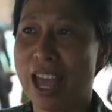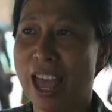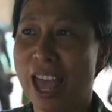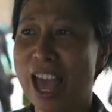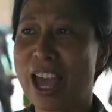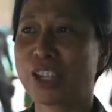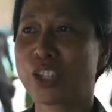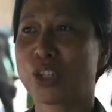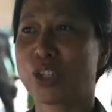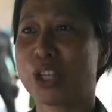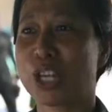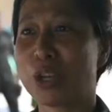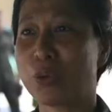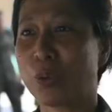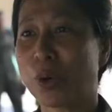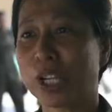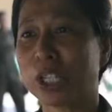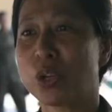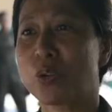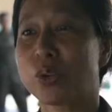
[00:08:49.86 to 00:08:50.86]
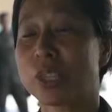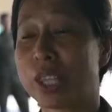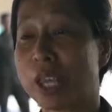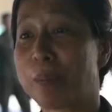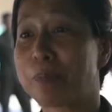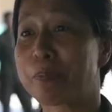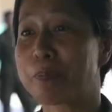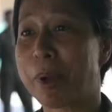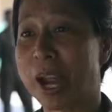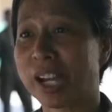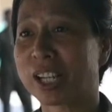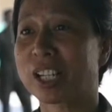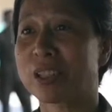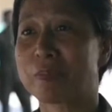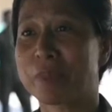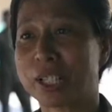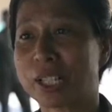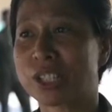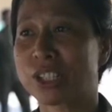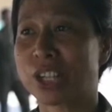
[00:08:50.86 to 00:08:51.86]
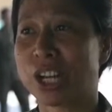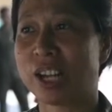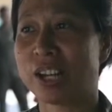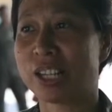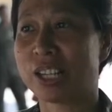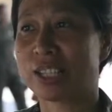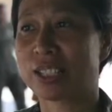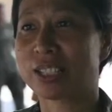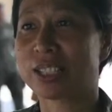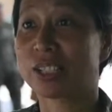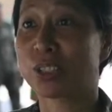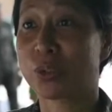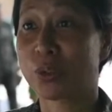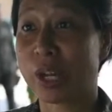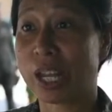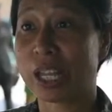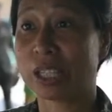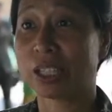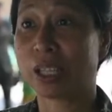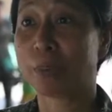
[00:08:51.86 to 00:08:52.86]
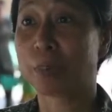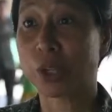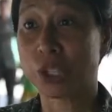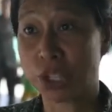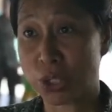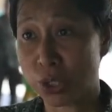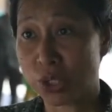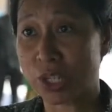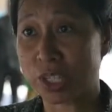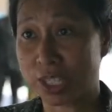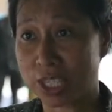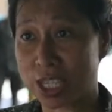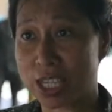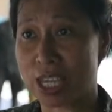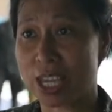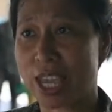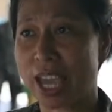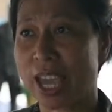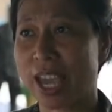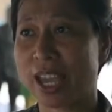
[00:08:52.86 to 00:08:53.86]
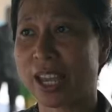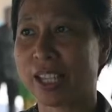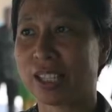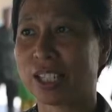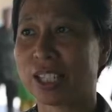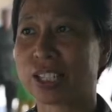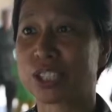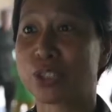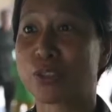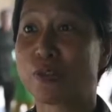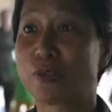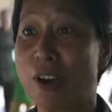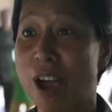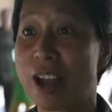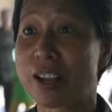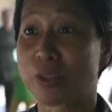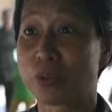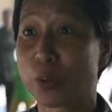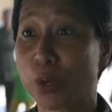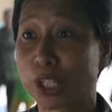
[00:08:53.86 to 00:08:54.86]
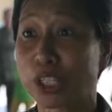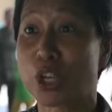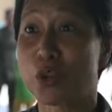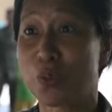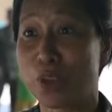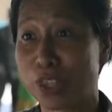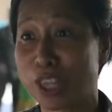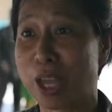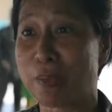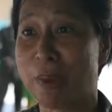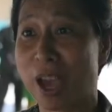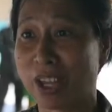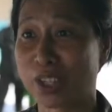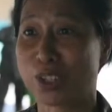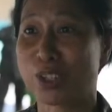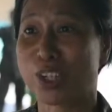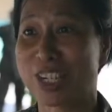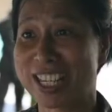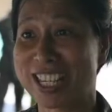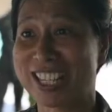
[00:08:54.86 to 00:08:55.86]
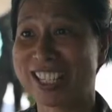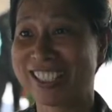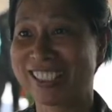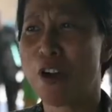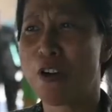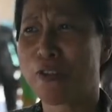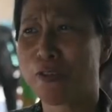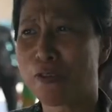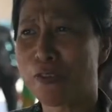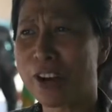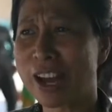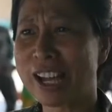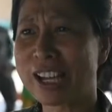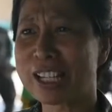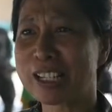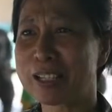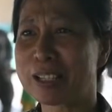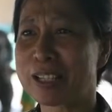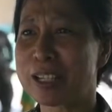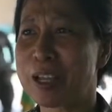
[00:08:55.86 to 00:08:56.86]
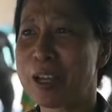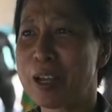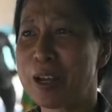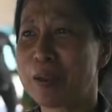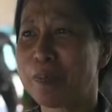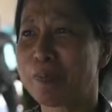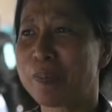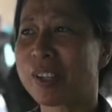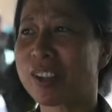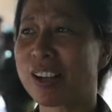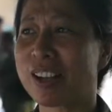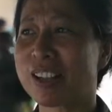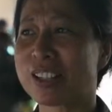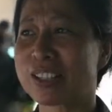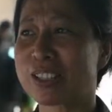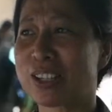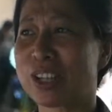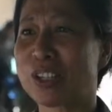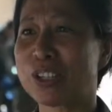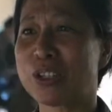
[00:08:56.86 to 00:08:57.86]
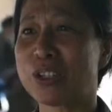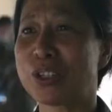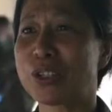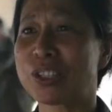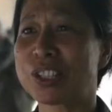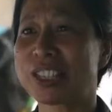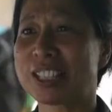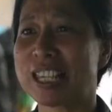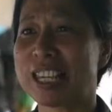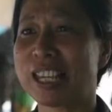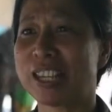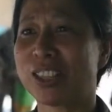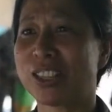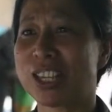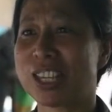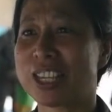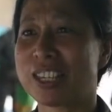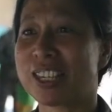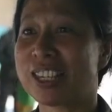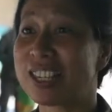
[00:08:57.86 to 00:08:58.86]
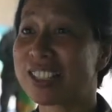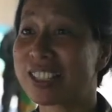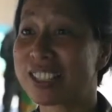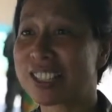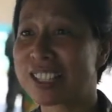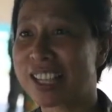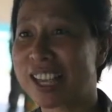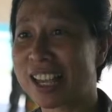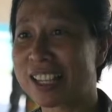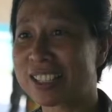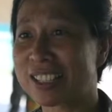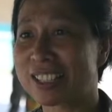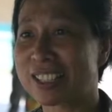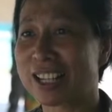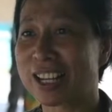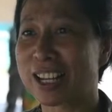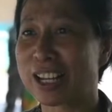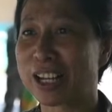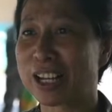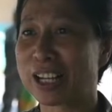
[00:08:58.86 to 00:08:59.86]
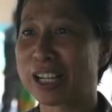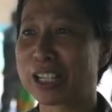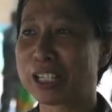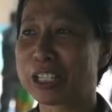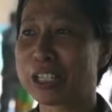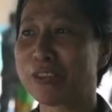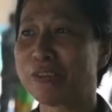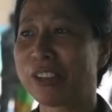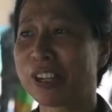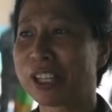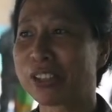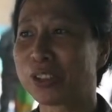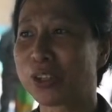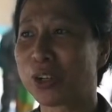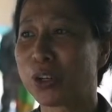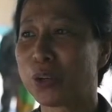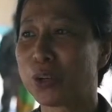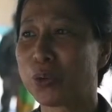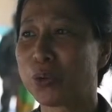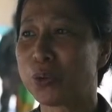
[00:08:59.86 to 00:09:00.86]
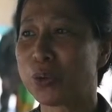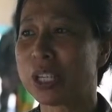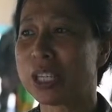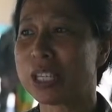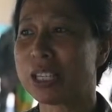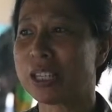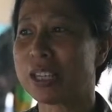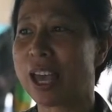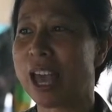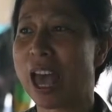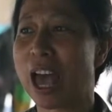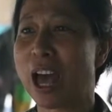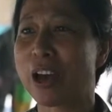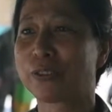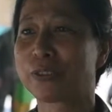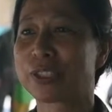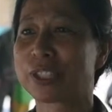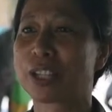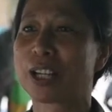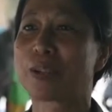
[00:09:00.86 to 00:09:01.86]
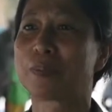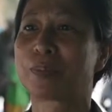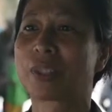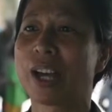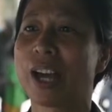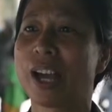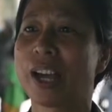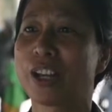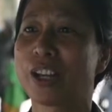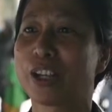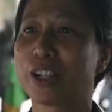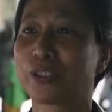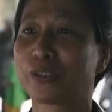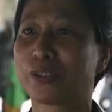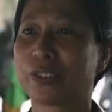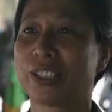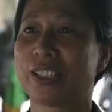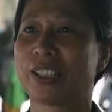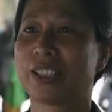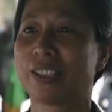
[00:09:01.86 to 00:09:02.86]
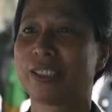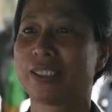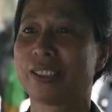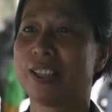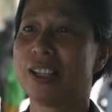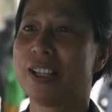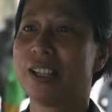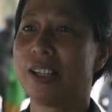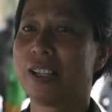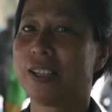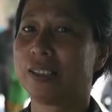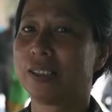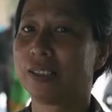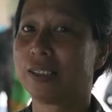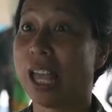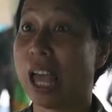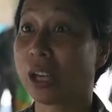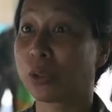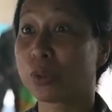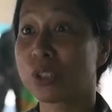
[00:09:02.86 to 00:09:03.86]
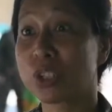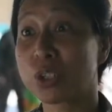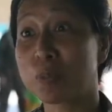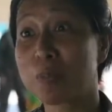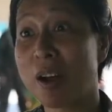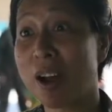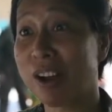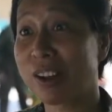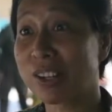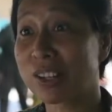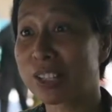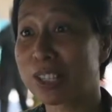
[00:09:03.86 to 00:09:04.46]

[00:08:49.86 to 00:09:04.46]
Actually, working with the American military is a great opportunity and it's fun working with them actually. Fun because uh, you see the easiness uh, even though we have some kind of uh, language barrier